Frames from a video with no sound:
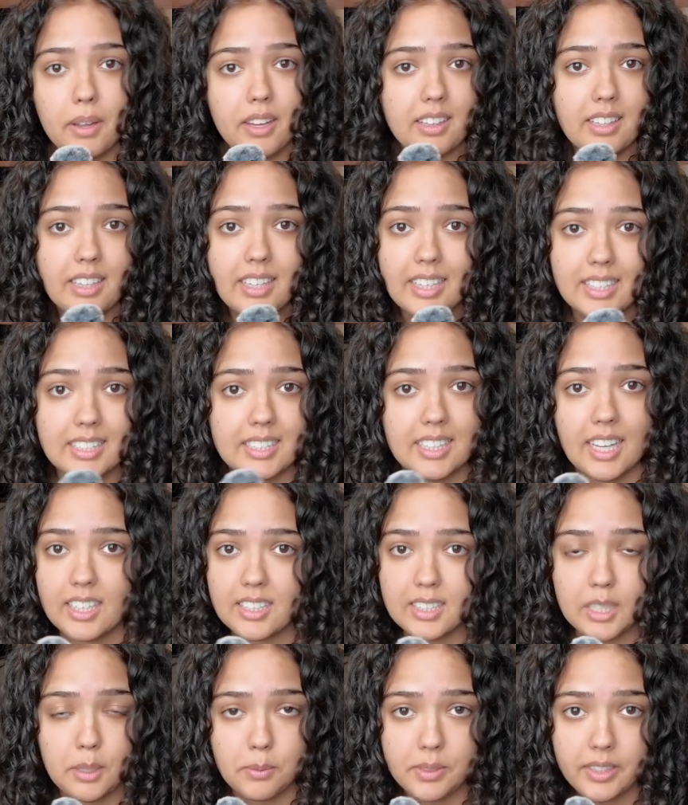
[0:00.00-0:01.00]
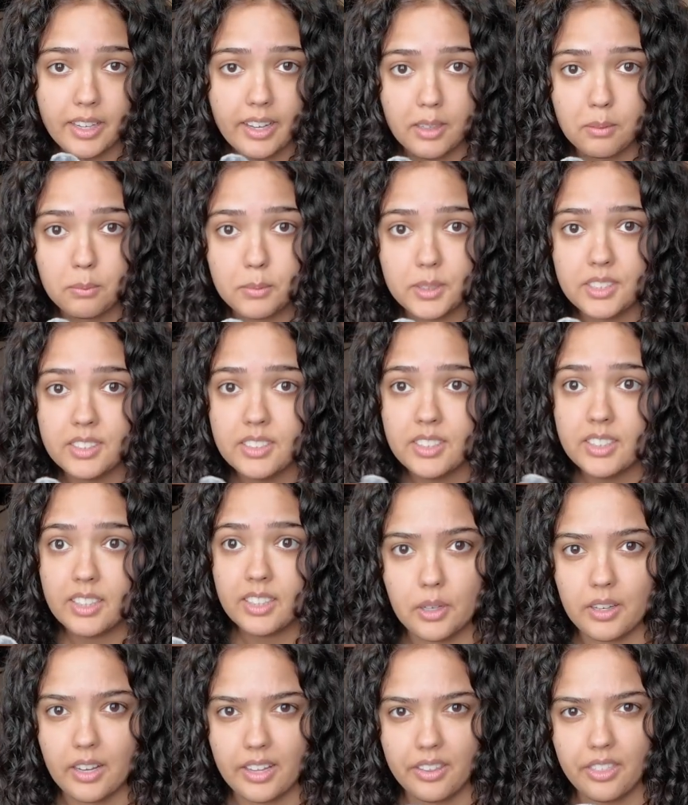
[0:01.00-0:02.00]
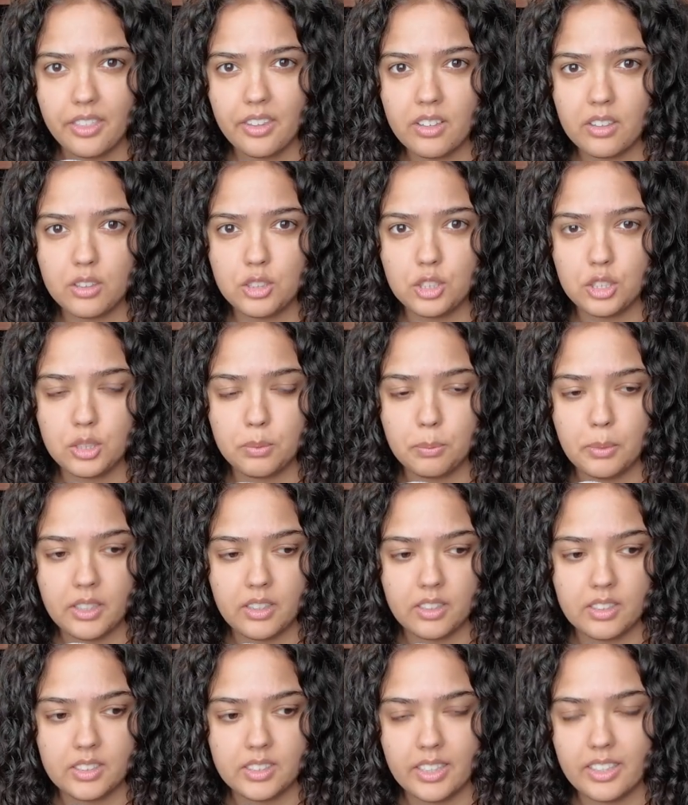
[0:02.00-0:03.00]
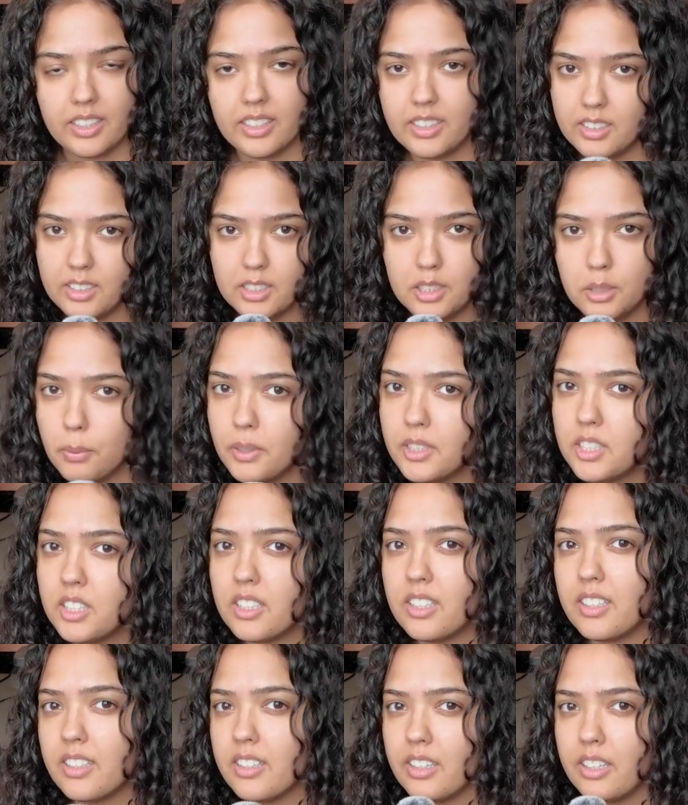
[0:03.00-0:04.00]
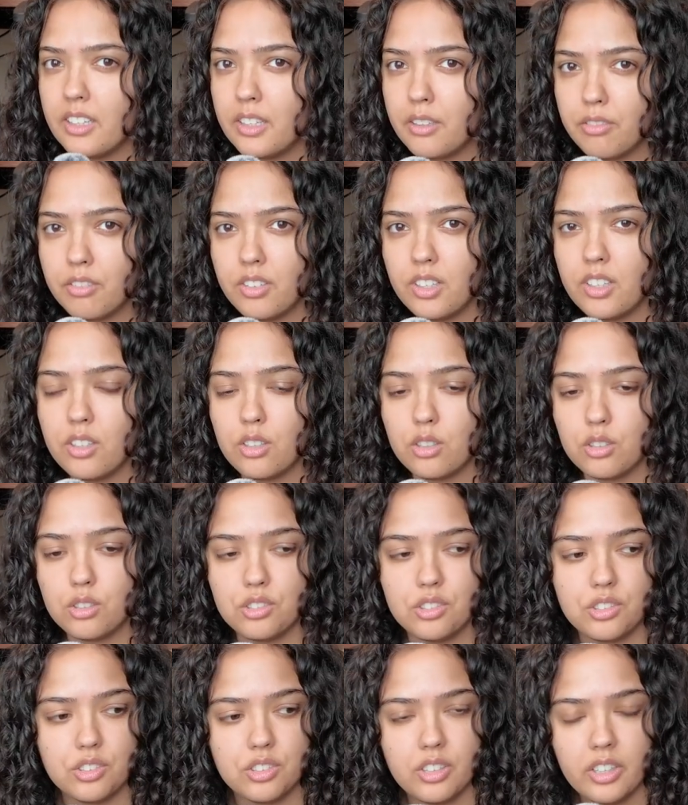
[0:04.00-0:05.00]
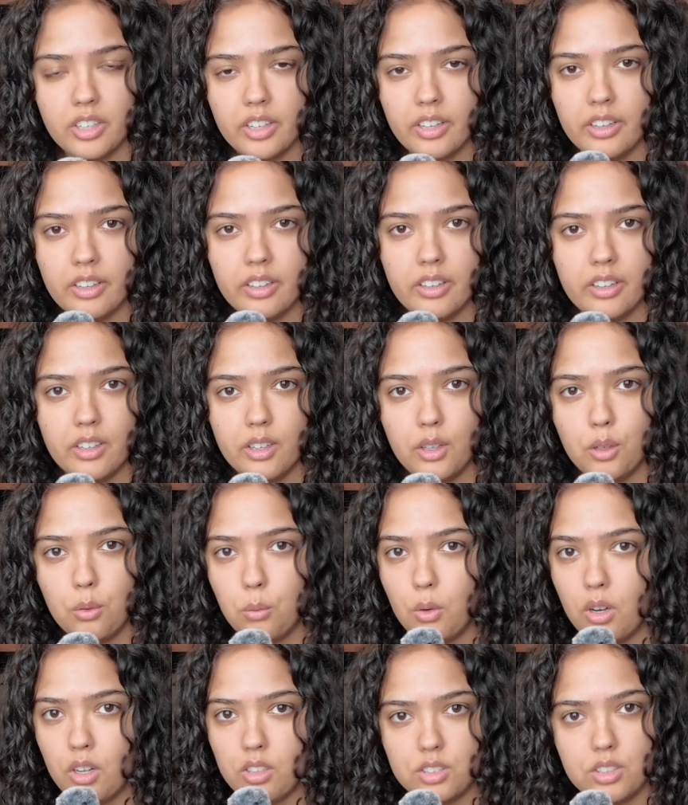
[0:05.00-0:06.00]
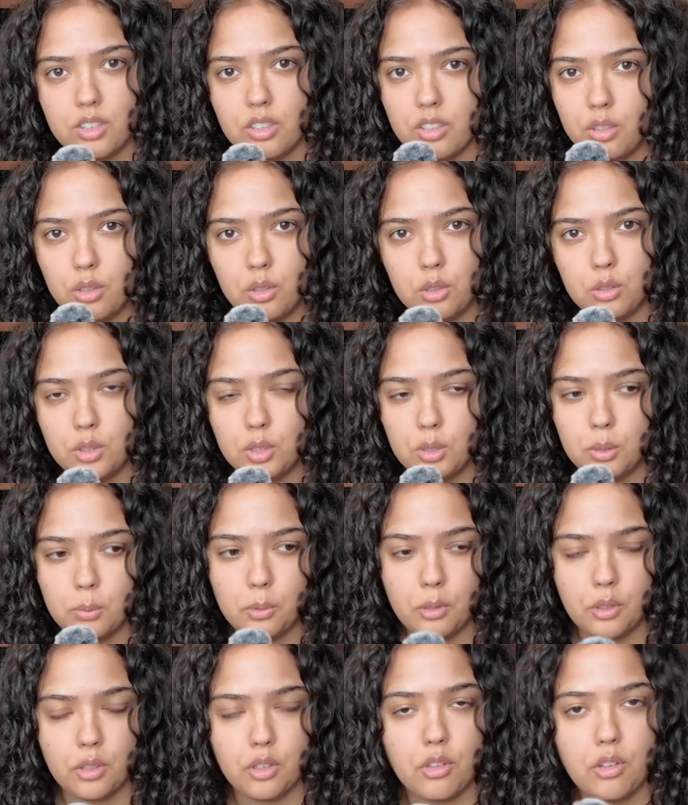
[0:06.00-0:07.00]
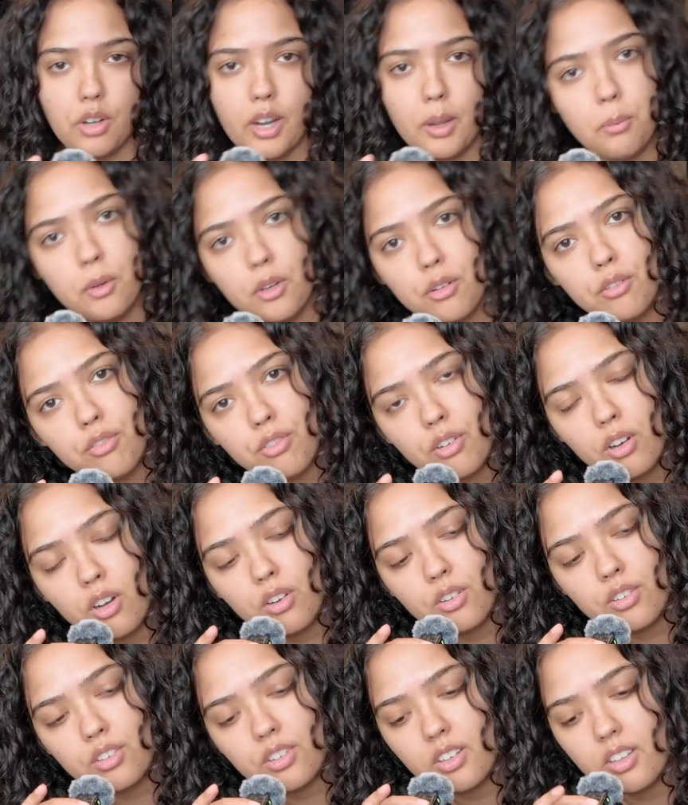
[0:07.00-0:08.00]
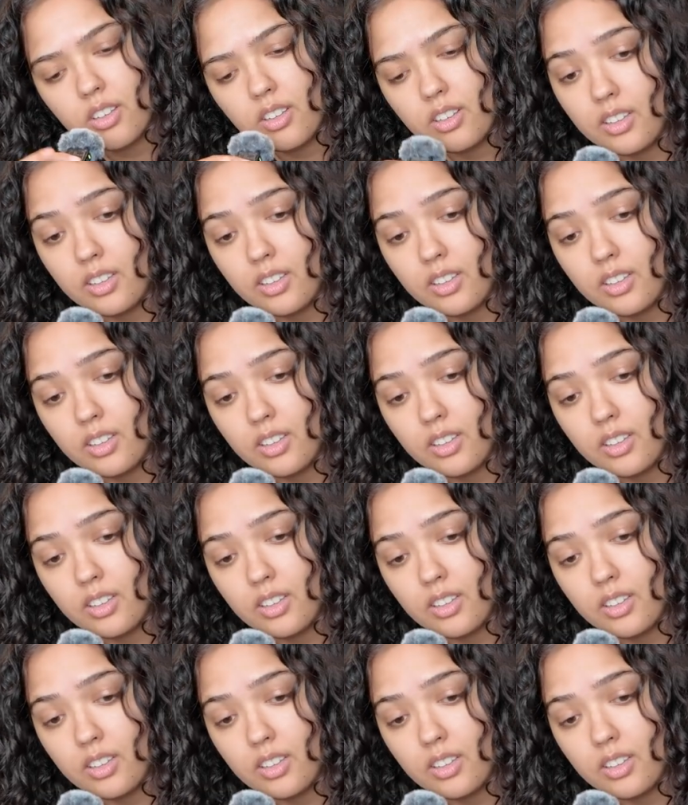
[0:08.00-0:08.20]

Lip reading: at the exact same times. But I think just because, especially in the evening, you're just watching YouTube or you grab your phone.